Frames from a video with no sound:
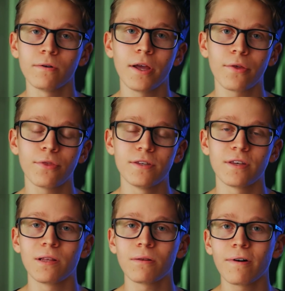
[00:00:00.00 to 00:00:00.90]
length is
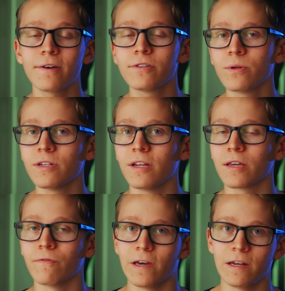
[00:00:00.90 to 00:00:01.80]
that it allows you to
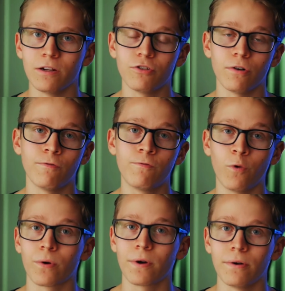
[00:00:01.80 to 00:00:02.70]
take advantage of
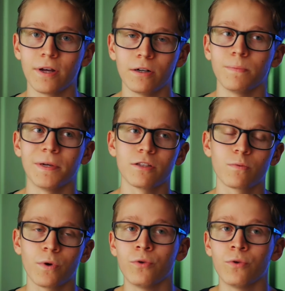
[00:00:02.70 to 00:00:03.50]
foreground elements, where you